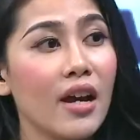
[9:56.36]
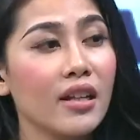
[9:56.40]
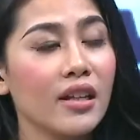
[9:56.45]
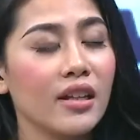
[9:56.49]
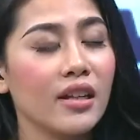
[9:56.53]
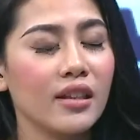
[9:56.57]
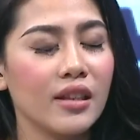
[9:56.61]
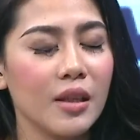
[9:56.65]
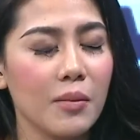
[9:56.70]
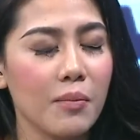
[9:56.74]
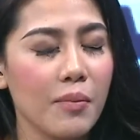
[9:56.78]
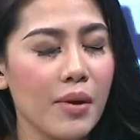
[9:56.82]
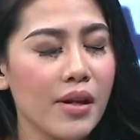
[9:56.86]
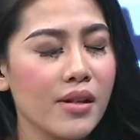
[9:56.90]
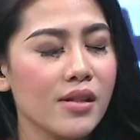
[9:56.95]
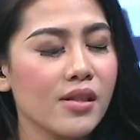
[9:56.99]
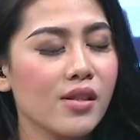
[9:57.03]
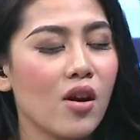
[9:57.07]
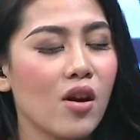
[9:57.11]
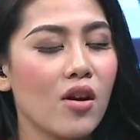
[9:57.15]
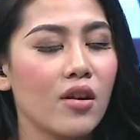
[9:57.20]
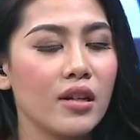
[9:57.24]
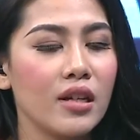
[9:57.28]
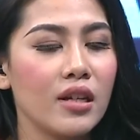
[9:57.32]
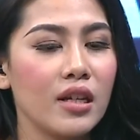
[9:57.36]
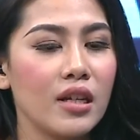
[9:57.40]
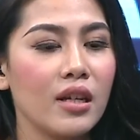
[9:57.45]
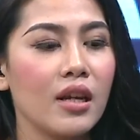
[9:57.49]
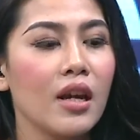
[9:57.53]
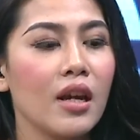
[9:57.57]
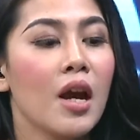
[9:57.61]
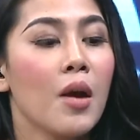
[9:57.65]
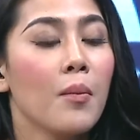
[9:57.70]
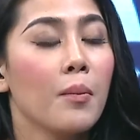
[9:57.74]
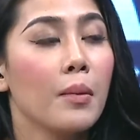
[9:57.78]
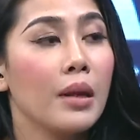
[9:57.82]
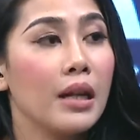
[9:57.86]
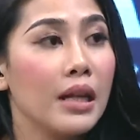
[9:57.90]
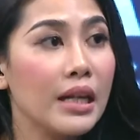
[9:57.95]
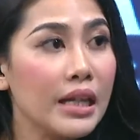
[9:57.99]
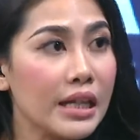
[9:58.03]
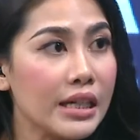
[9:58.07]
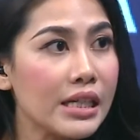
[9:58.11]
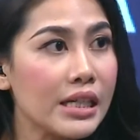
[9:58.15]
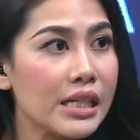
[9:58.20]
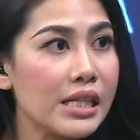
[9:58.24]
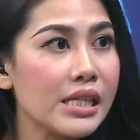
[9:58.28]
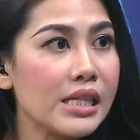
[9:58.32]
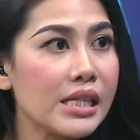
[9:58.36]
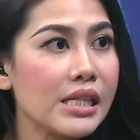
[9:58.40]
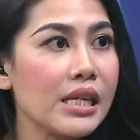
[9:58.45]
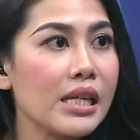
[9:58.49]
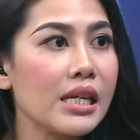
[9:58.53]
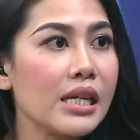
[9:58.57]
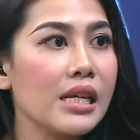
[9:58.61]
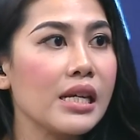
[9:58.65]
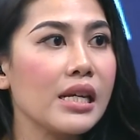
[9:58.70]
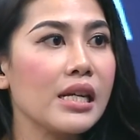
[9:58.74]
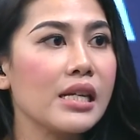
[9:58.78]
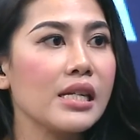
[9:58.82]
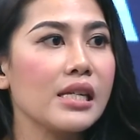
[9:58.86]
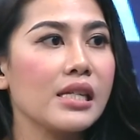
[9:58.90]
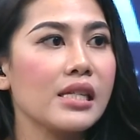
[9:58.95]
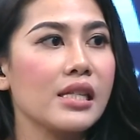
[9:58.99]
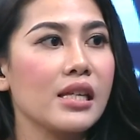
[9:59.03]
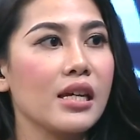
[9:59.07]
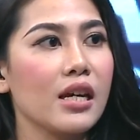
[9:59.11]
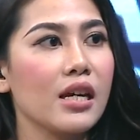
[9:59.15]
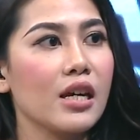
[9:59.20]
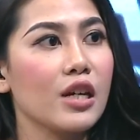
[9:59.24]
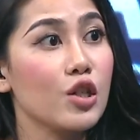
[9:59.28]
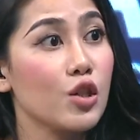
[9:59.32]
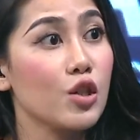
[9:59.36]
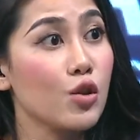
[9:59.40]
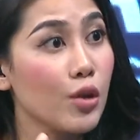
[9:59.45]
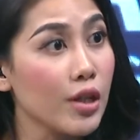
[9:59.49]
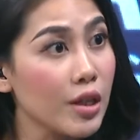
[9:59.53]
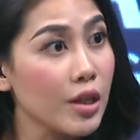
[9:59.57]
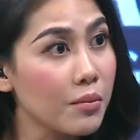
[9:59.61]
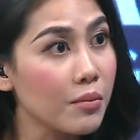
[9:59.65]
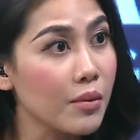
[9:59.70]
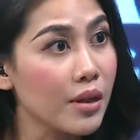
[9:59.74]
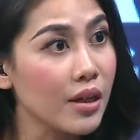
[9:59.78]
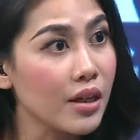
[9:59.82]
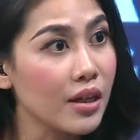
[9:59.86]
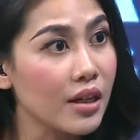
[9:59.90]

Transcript: It depends on the malignancies, the treatment,